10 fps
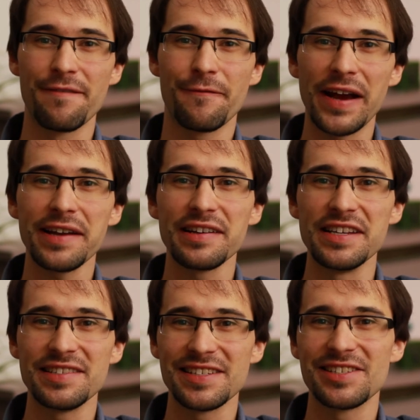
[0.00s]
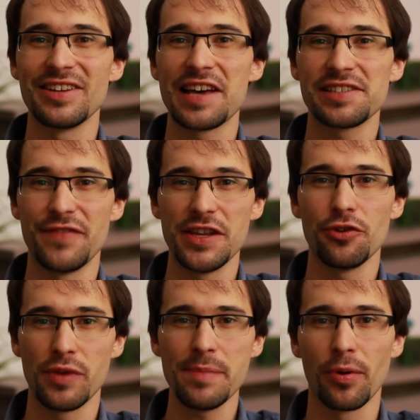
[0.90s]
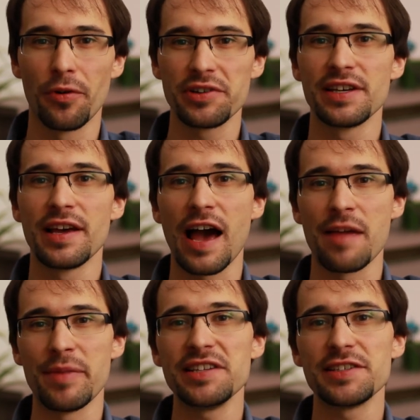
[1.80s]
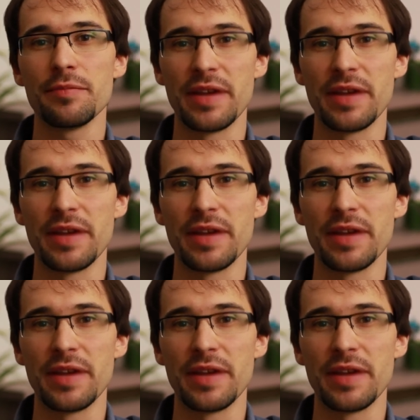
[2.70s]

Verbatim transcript: finally, since the last video report, I made some